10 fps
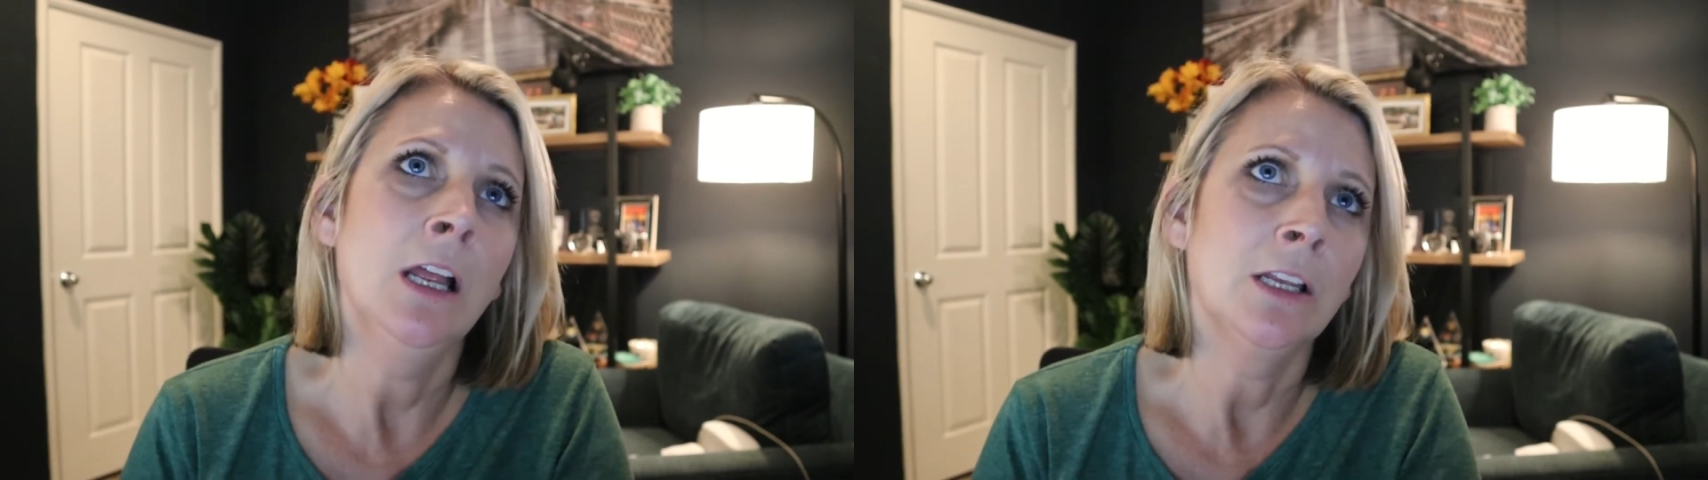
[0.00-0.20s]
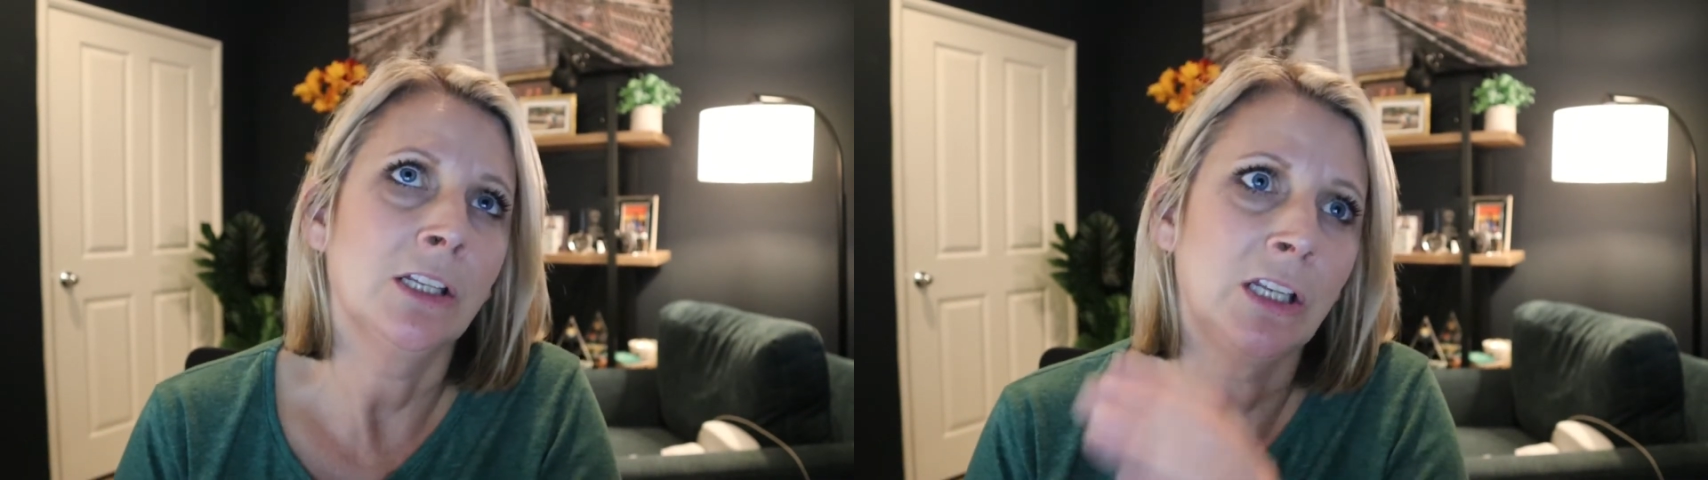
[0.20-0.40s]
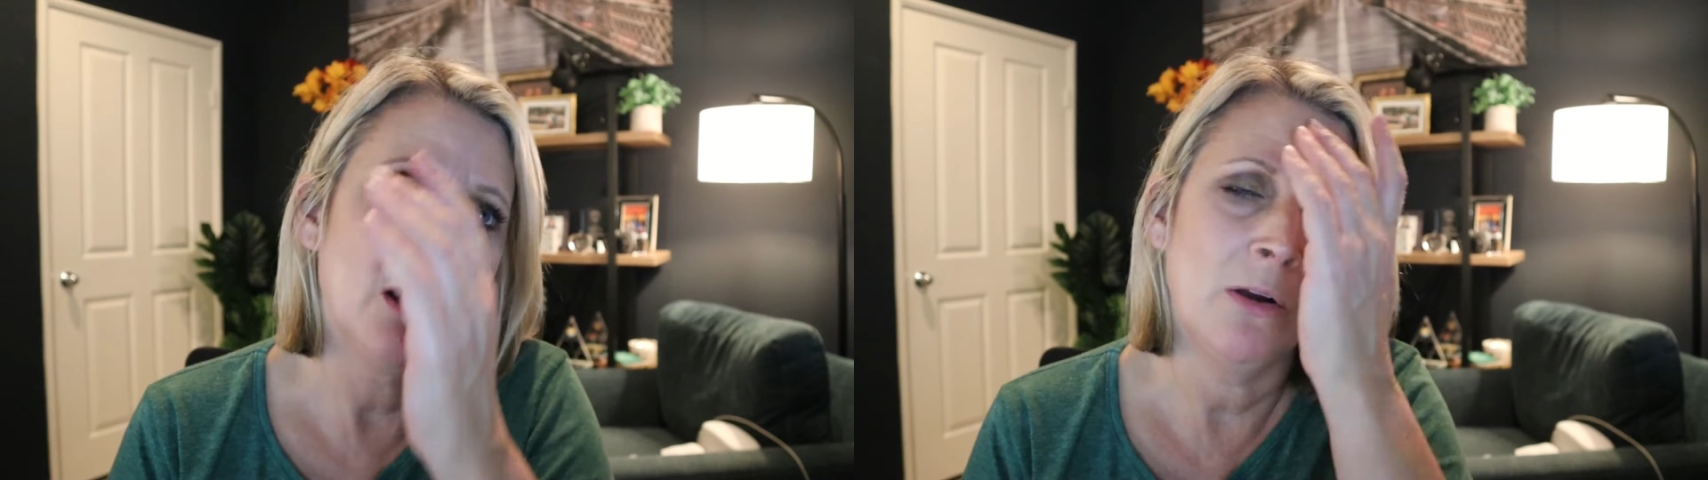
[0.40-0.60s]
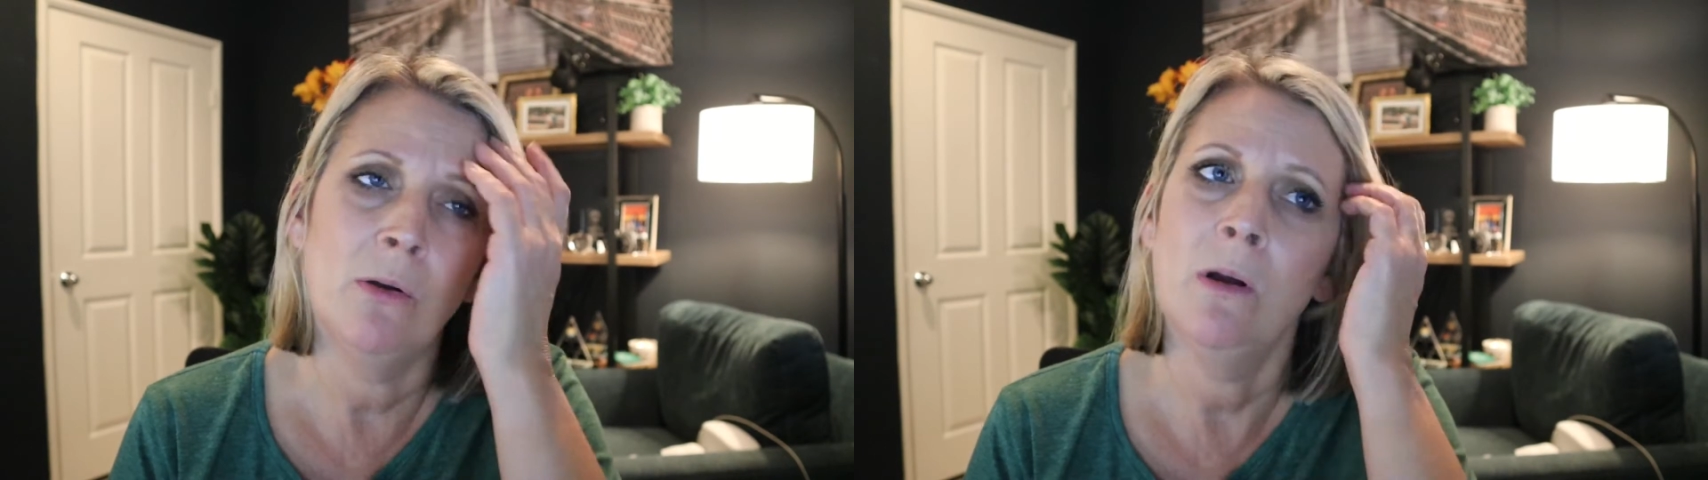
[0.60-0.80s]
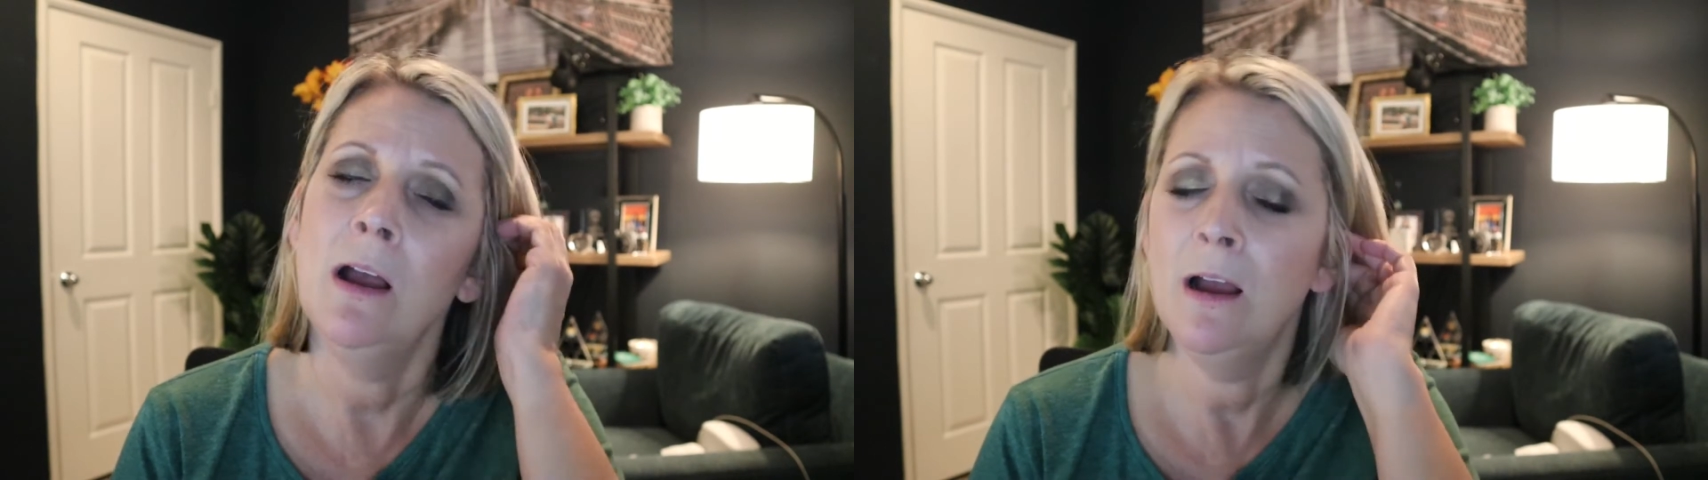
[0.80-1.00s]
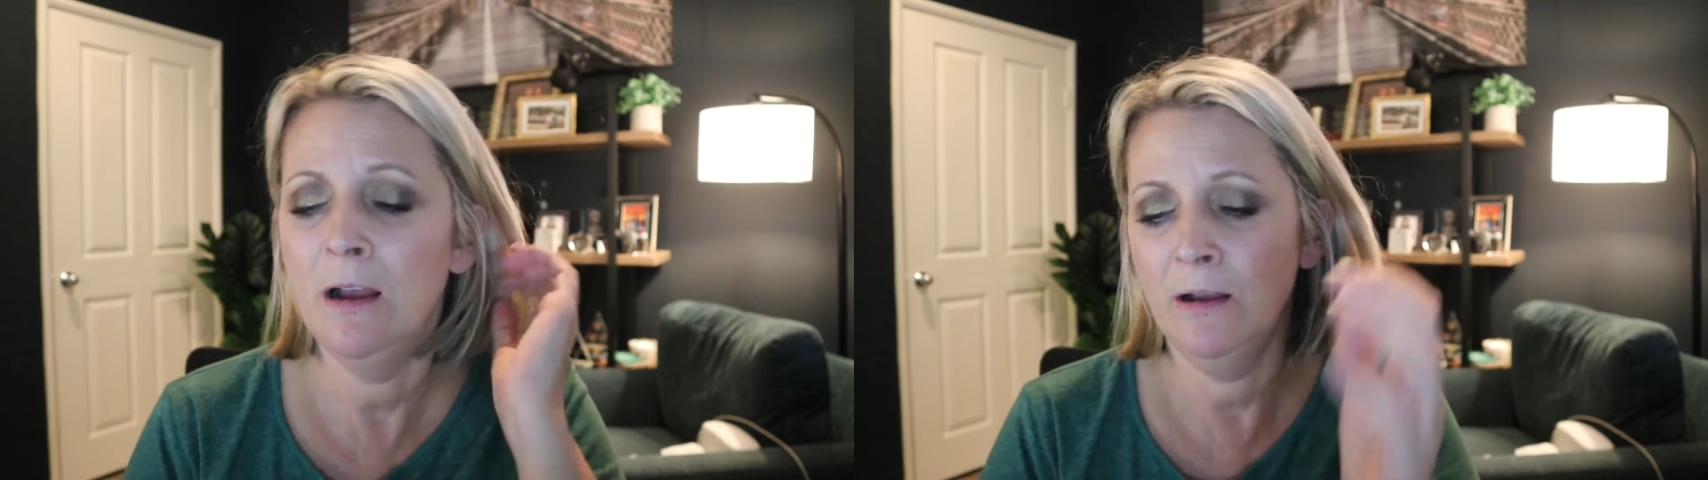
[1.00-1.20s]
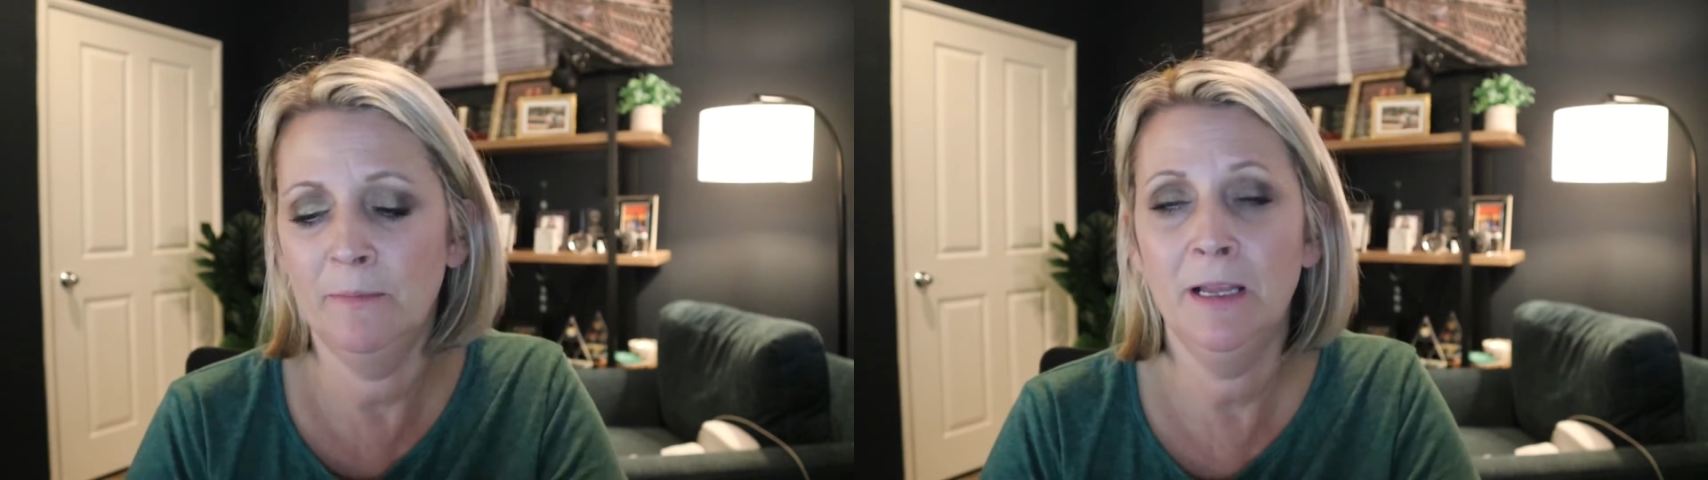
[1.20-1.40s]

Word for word: So um,